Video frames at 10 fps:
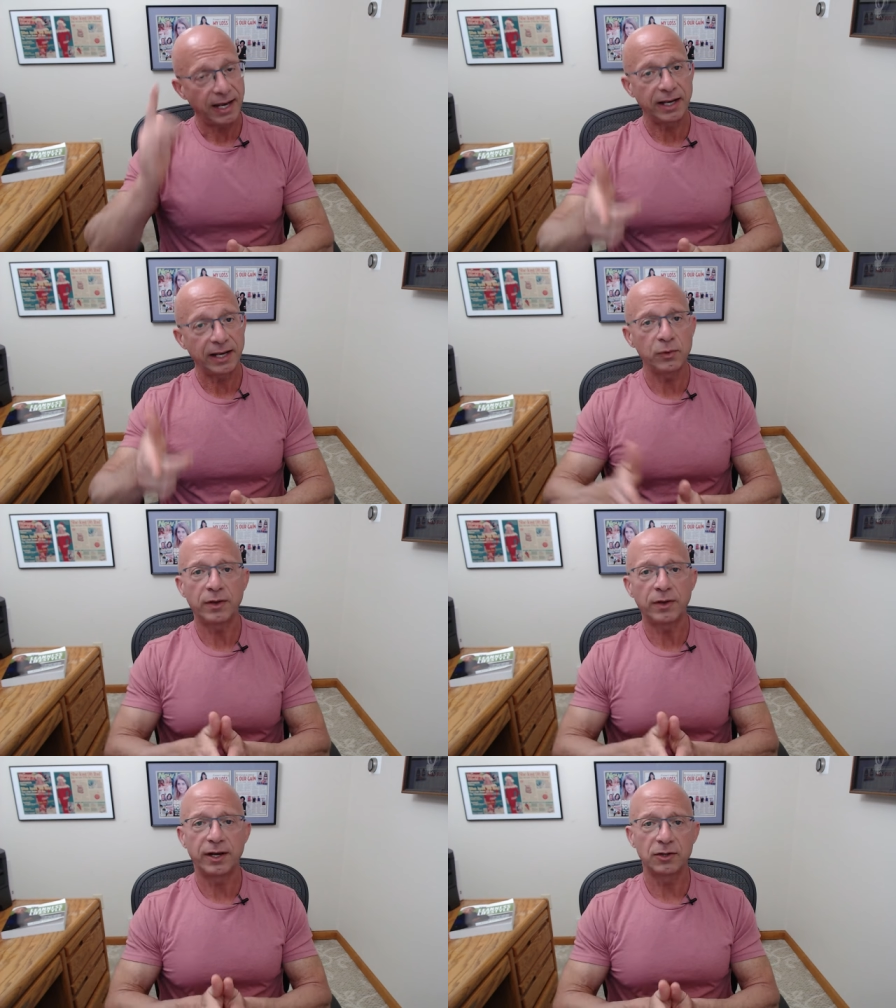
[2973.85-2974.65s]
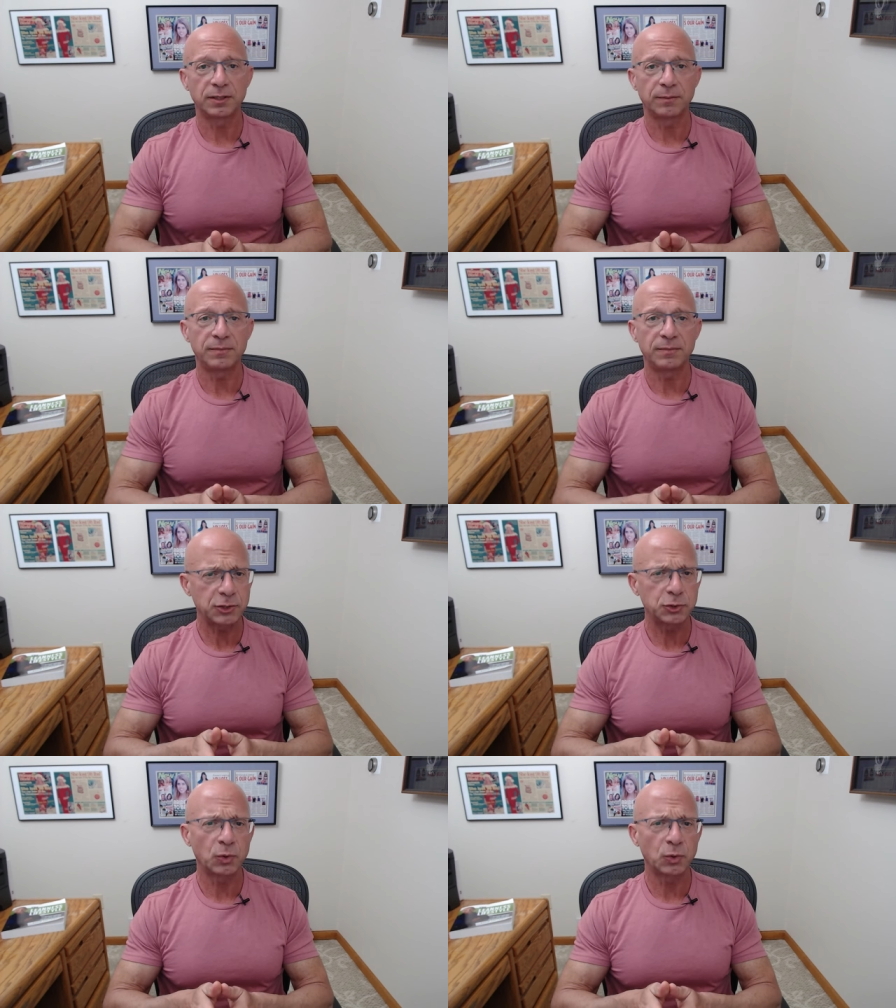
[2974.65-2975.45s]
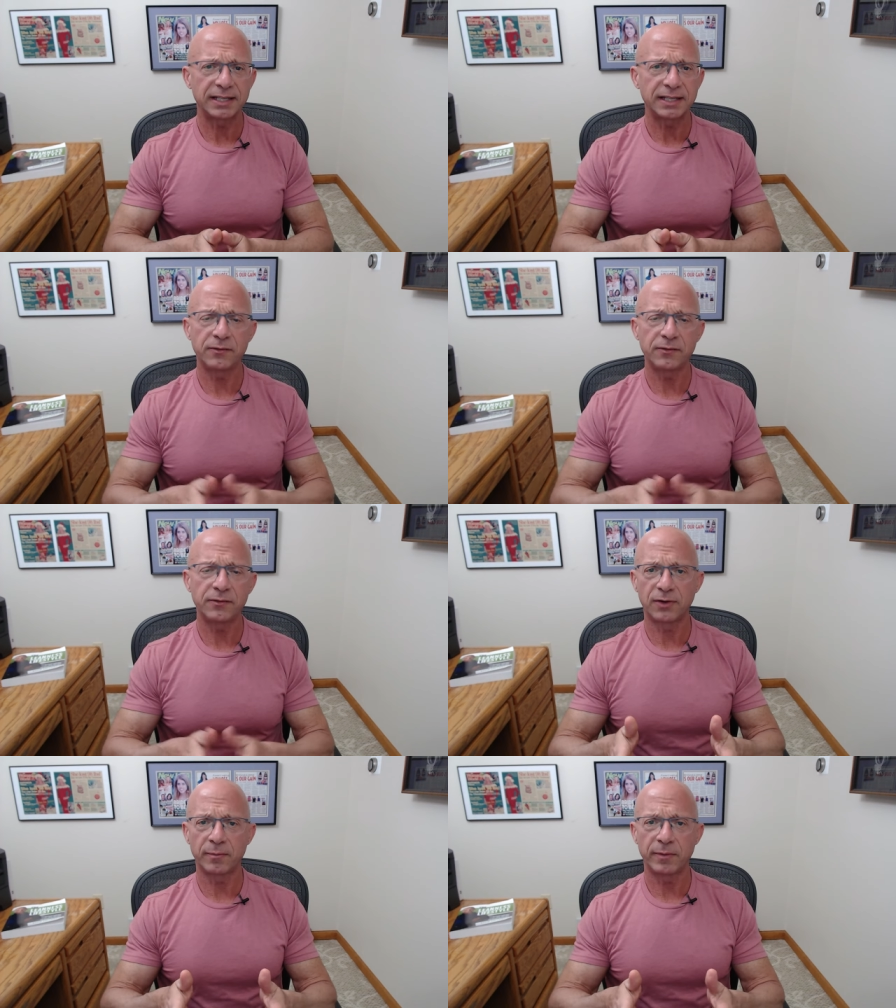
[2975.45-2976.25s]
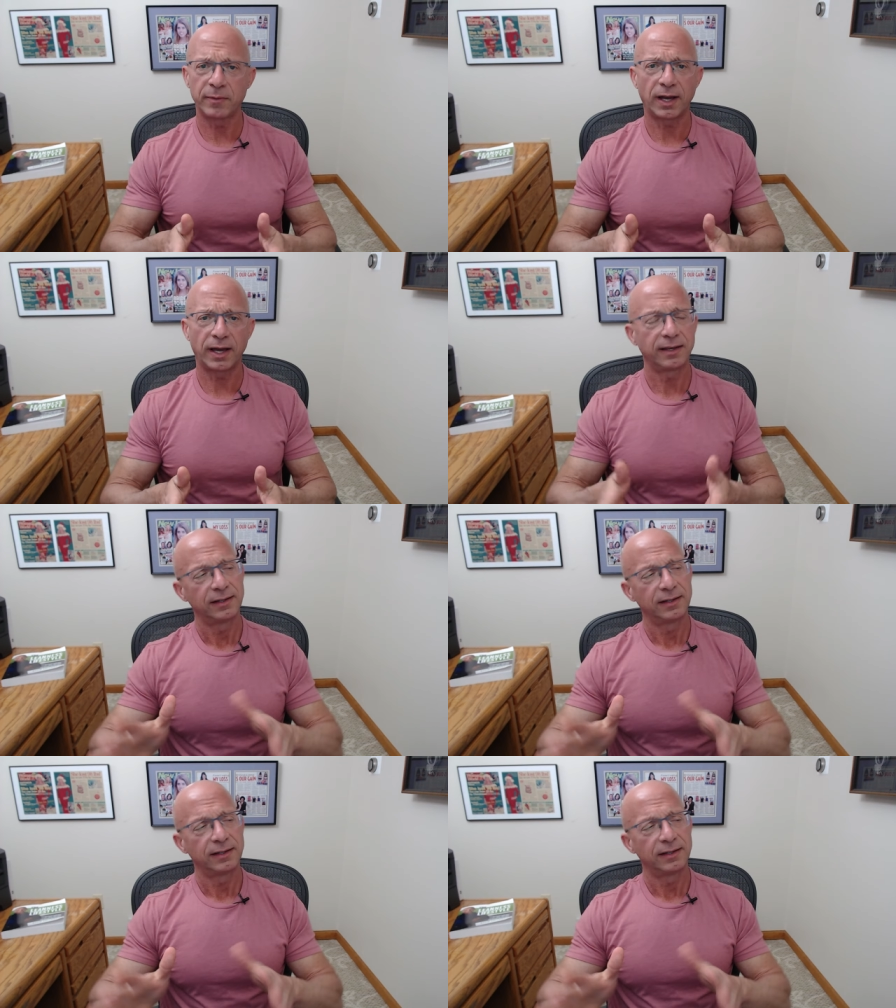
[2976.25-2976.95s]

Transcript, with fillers: And I know you can hear some natural negativity from me when I